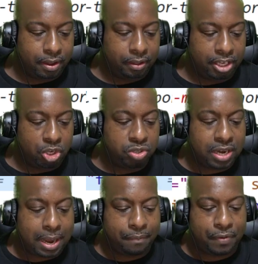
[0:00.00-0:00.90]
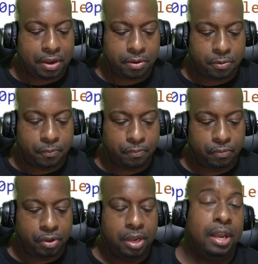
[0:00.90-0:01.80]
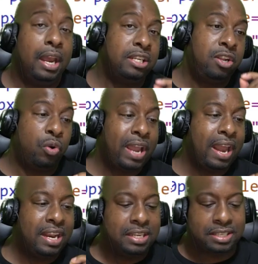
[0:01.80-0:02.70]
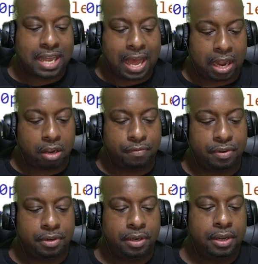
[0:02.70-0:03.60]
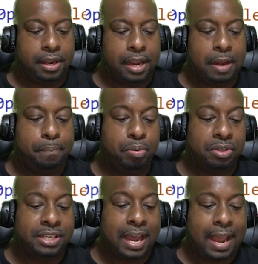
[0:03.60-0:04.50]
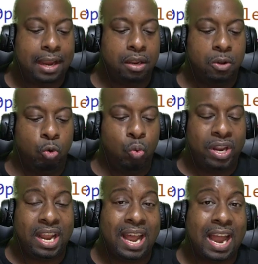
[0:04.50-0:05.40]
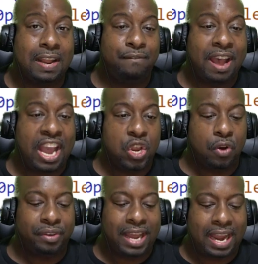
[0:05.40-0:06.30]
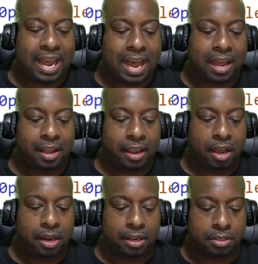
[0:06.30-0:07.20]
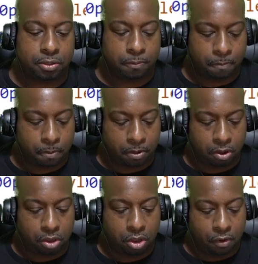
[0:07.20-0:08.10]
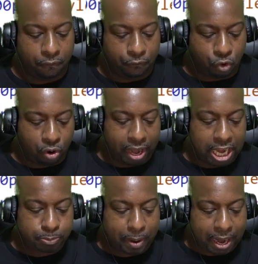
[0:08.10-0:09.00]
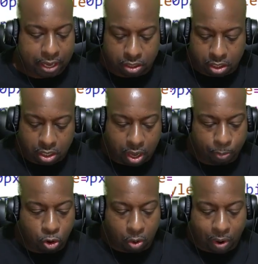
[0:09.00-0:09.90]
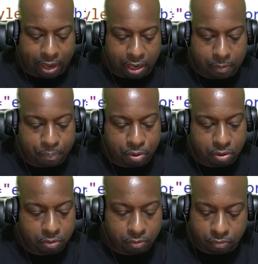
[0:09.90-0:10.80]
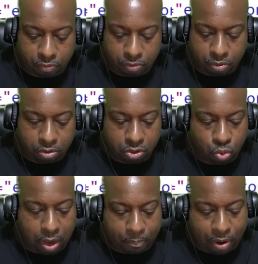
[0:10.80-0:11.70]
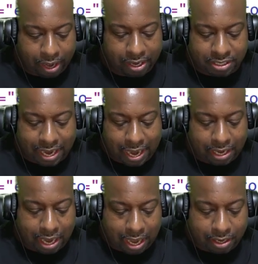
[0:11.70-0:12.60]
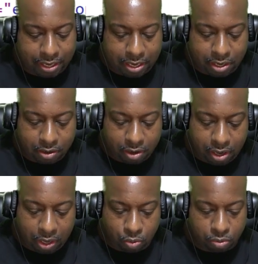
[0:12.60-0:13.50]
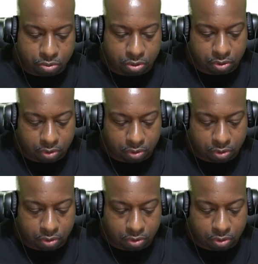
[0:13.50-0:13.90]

This username field is located inside of an input tag with an ID value of KILS. For XPath, I'm going to write input square brackets at ID equals